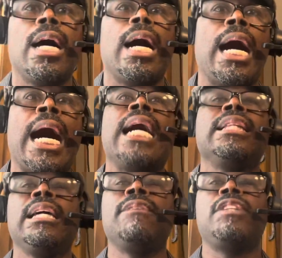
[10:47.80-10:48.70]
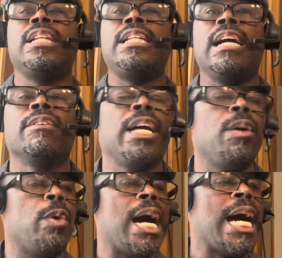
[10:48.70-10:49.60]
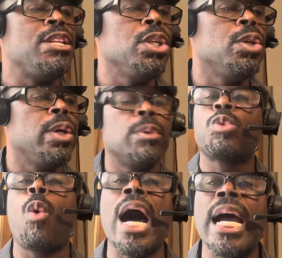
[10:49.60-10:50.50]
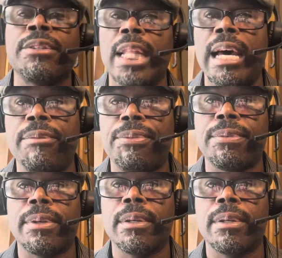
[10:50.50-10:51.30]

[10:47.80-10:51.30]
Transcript: I lived in an area where I knew it was wildlife,